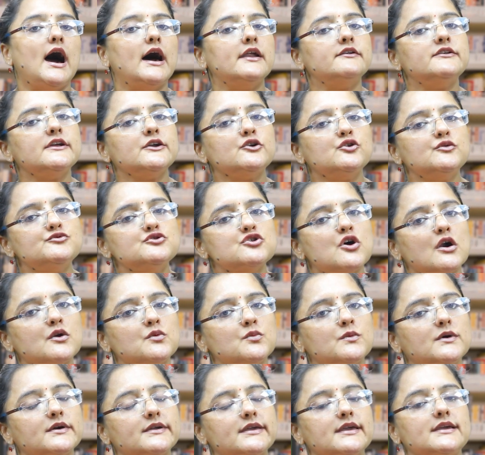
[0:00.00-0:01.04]
Unrecouped
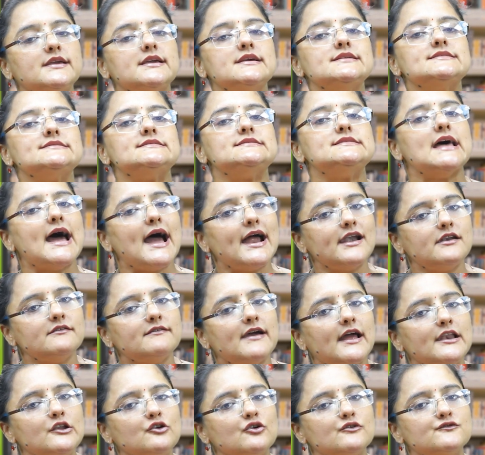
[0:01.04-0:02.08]
short working is
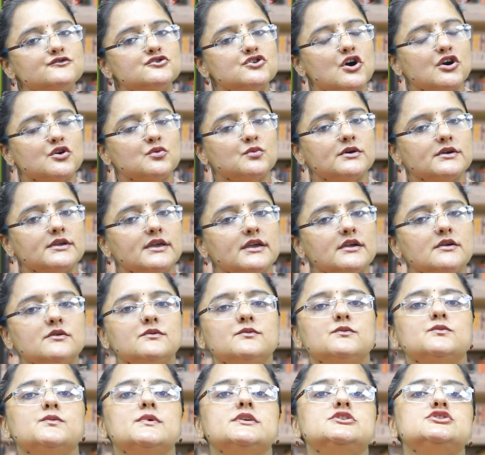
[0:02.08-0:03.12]
that value of short
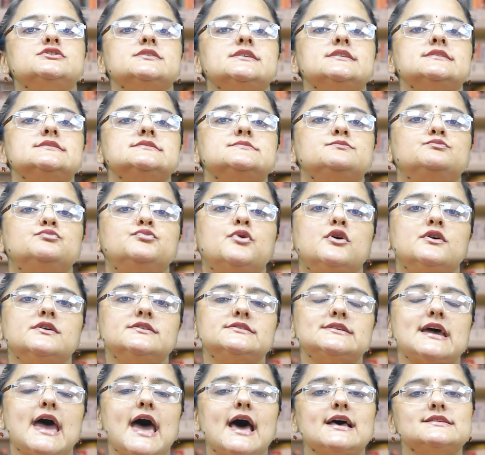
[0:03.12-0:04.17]
working which is
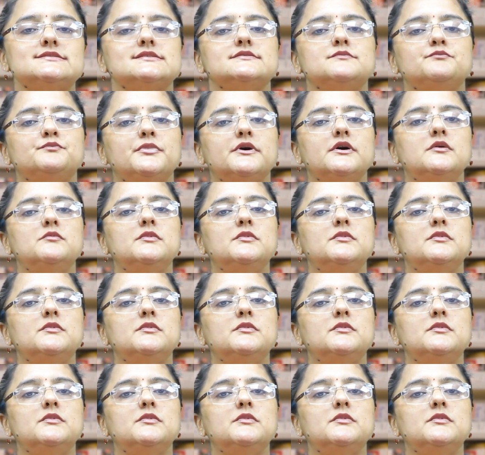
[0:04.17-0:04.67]
booked as a